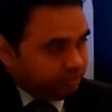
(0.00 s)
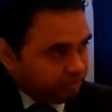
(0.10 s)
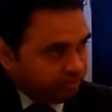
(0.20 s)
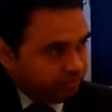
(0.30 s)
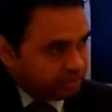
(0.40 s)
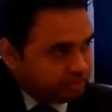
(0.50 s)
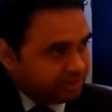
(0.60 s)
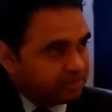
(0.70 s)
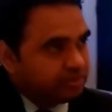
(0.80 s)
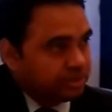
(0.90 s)
Foreign Affairs
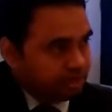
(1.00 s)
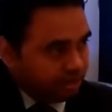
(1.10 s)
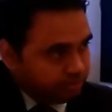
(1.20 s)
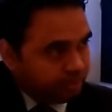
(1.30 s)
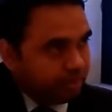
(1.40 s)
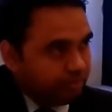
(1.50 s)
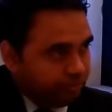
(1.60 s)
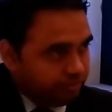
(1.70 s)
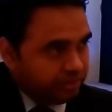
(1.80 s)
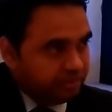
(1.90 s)
Minister Sheikh Abdullah
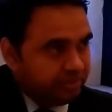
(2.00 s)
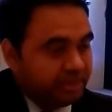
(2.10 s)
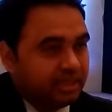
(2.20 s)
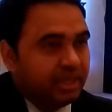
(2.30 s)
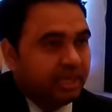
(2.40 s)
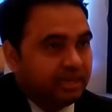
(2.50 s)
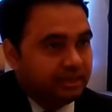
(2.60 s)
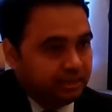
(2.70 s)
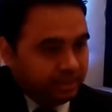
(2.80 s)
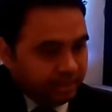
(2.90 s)
from UAE
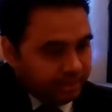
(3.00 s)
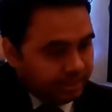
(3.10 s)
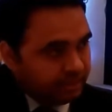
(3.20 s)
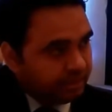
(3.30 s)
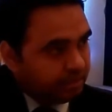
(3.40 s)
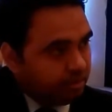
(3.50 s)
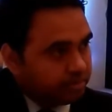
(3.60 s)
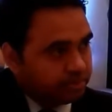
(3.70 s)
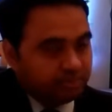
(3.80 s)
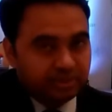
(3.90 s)
and the Indian
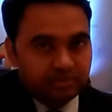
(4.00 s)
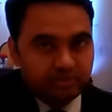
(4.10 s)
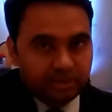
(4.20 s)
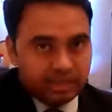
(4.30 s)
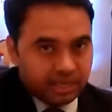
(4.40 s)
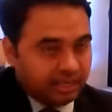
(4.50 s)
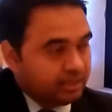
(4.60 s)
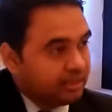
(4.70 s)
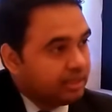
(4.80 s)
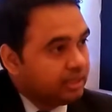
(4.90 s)
Commerce Ministry
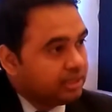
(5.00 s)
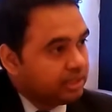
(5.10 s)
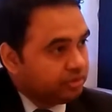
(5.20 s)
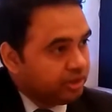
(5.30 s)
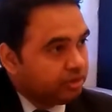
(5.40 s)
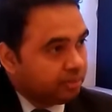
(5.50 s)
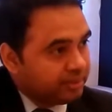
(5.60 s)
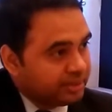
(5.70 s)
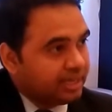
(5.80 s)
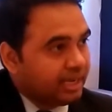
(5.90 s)
and the UAE government.